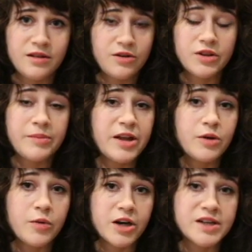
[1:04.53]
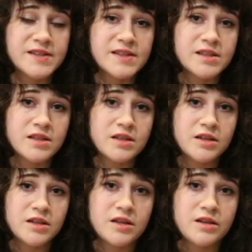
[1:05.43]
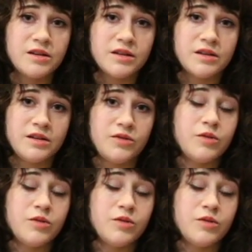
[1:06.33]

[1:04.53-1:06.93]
it only made it worse. There